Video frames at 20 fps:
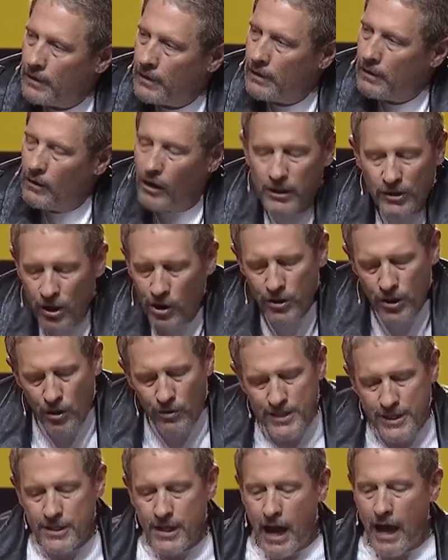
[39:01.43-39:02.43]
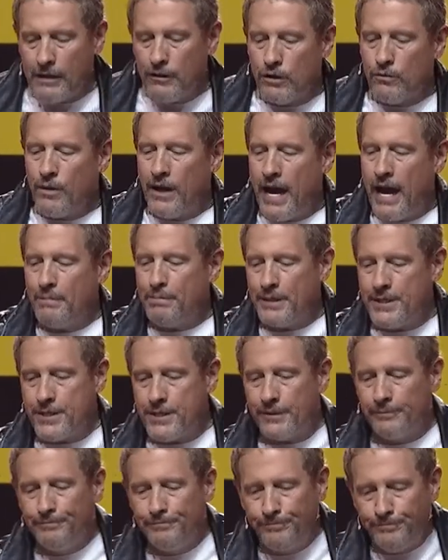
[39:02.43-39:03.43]
They're like, no, no, it's not. Look what happens.
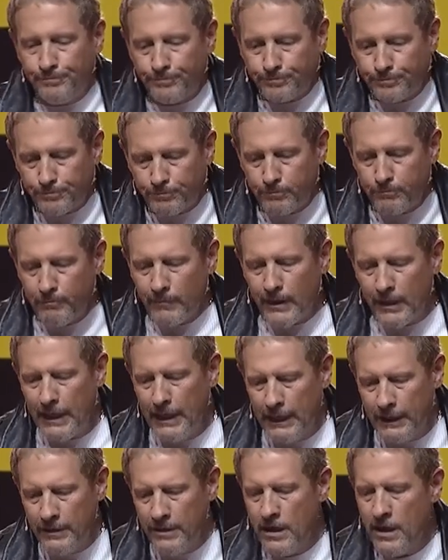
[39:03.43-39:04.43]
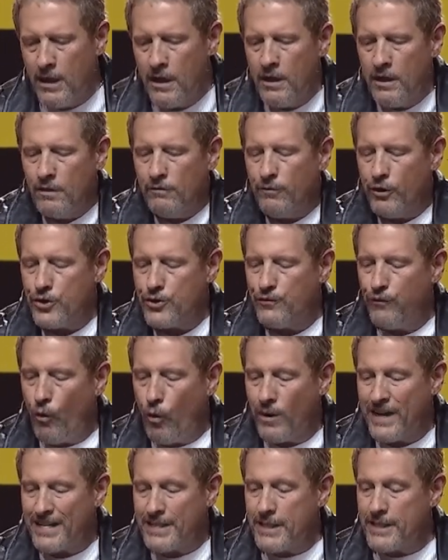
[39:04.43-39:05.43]
And verse
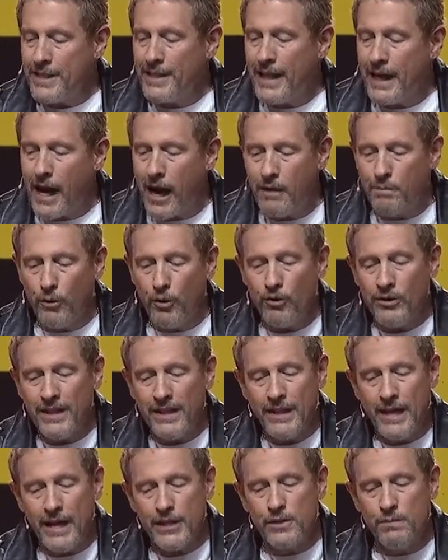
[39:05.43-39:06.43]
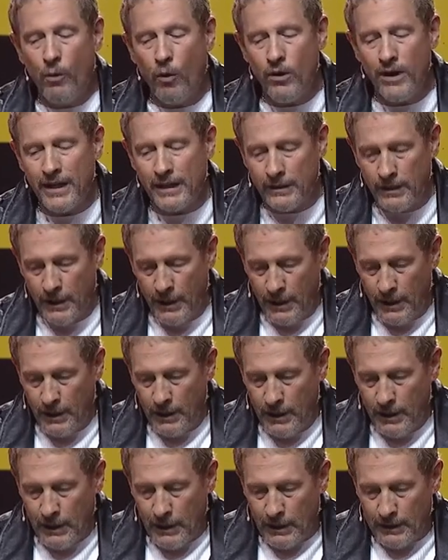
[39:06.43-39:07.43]
40, it says, then they got up early the next morning, and
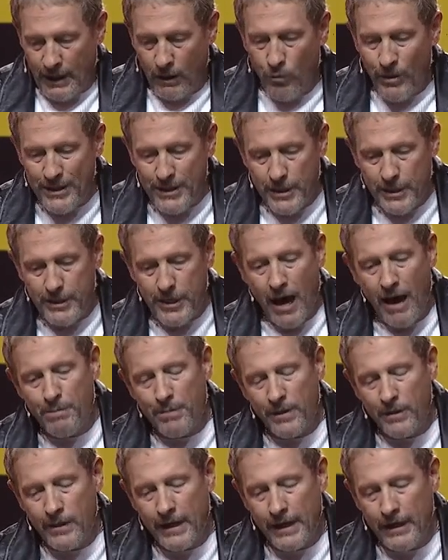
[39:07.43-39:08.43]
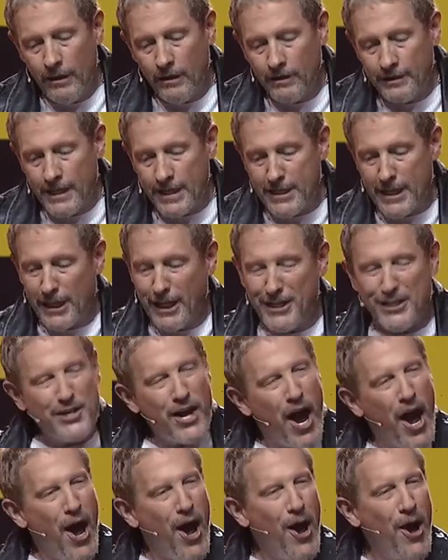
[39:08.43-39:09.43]
they went to the top of the hill, and they said, let's
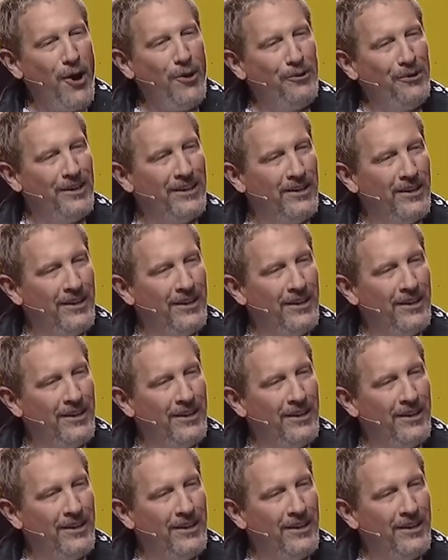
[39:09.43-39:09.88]
go.